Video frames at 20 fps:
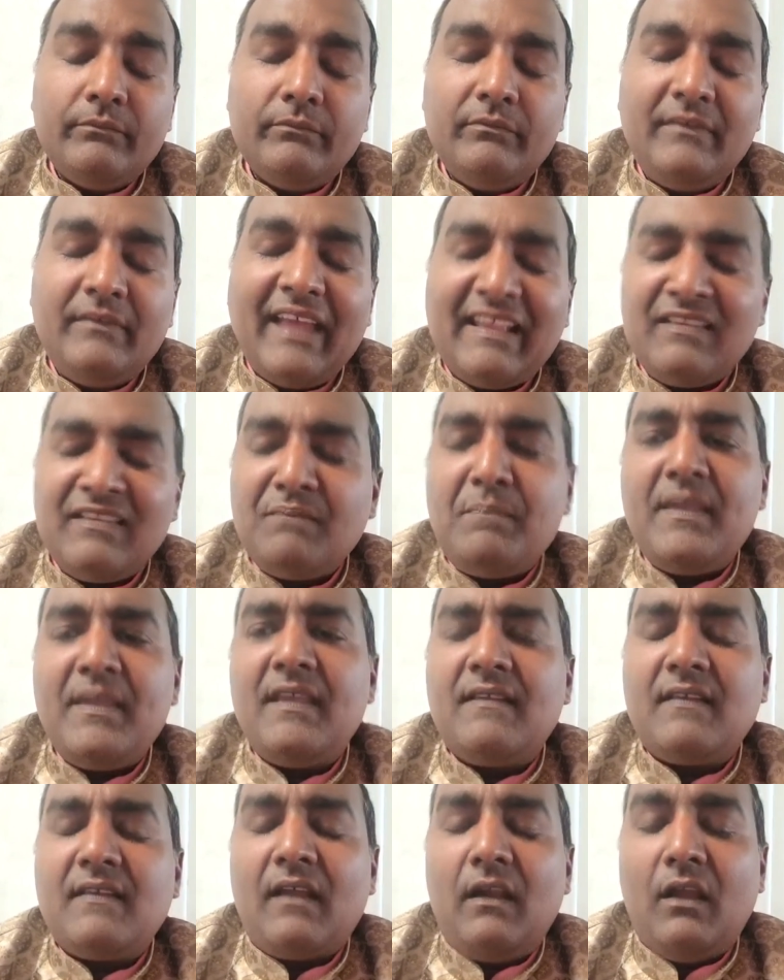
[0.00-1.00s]
That
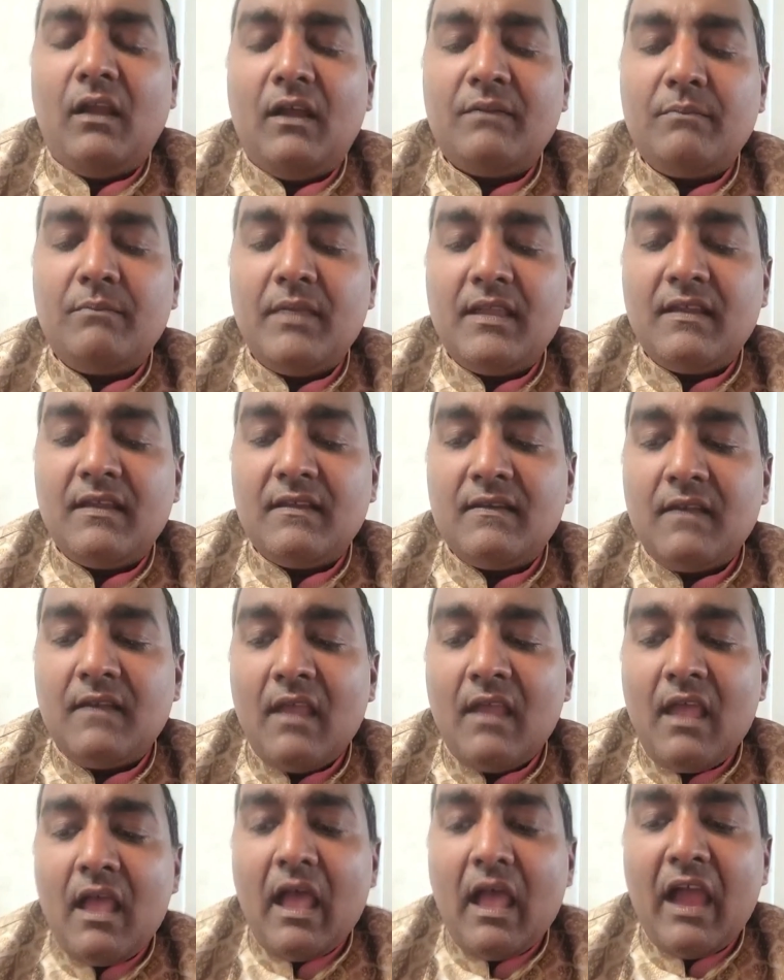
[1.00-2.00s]
speaks a lot, because
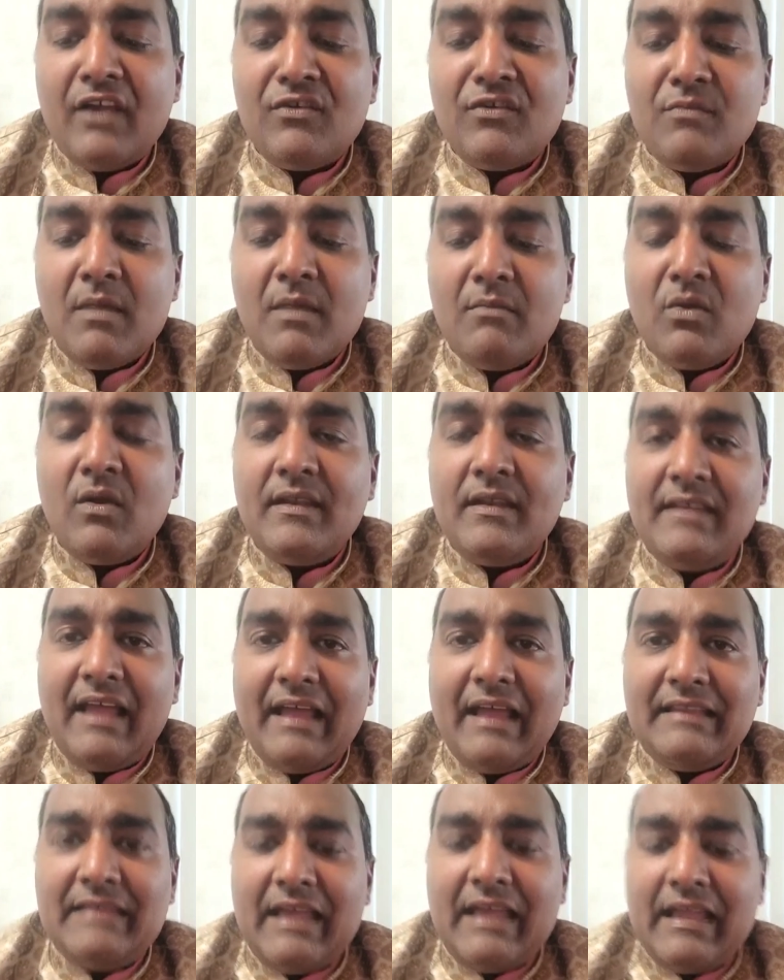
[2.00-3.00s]
I remember when
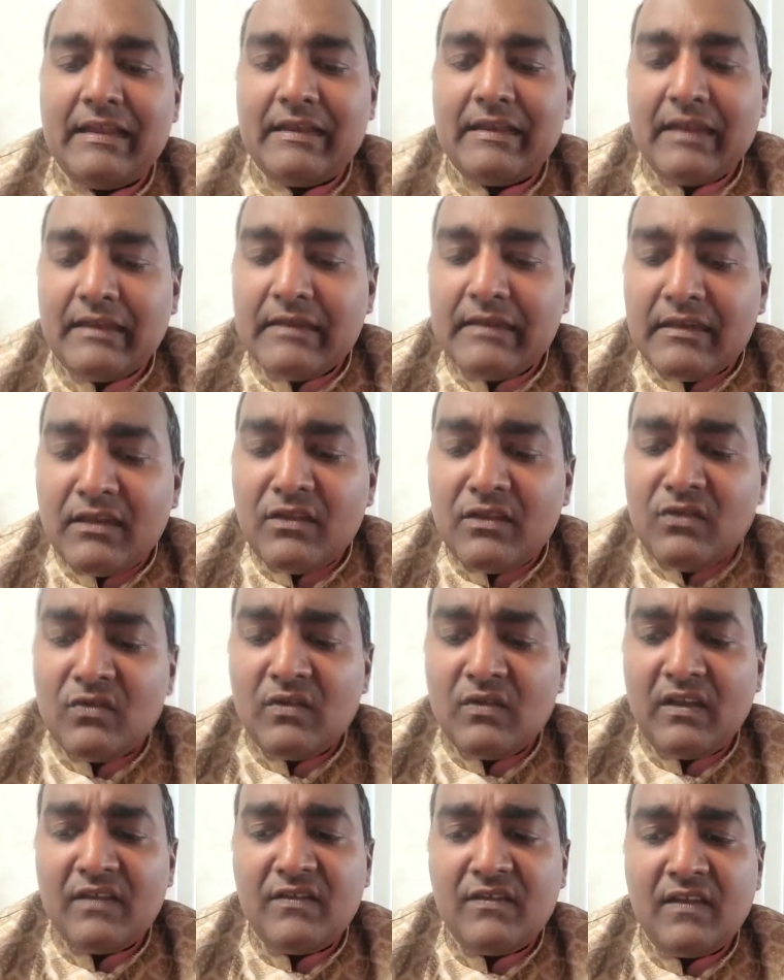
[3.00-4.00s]
Dad died and I did a
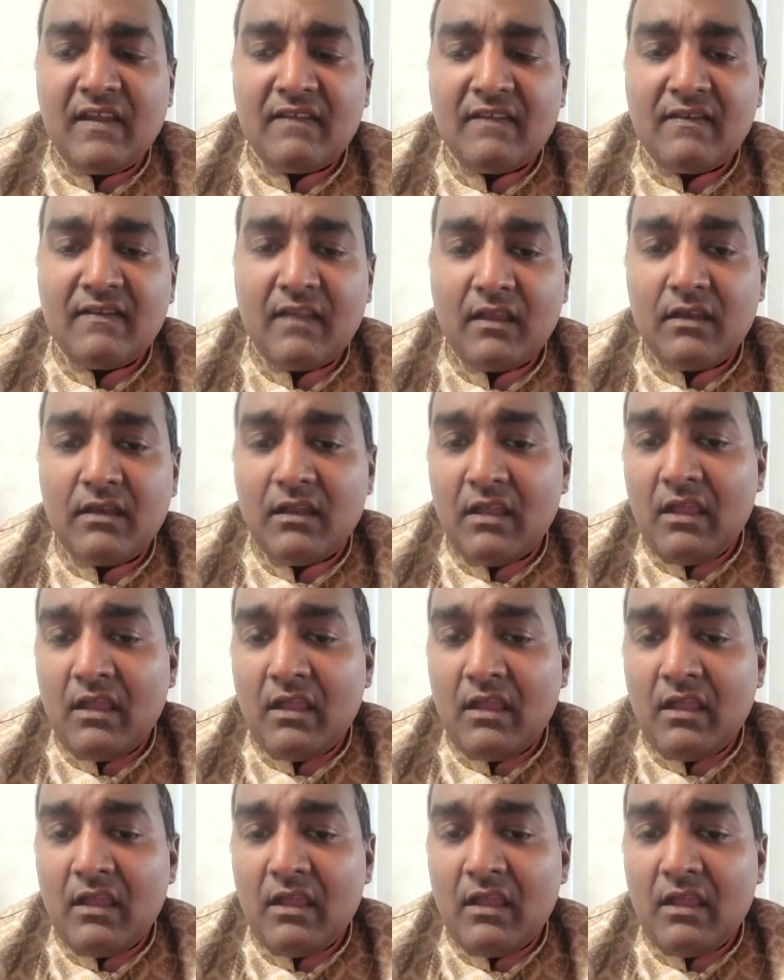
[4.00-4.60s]
eulogy, I said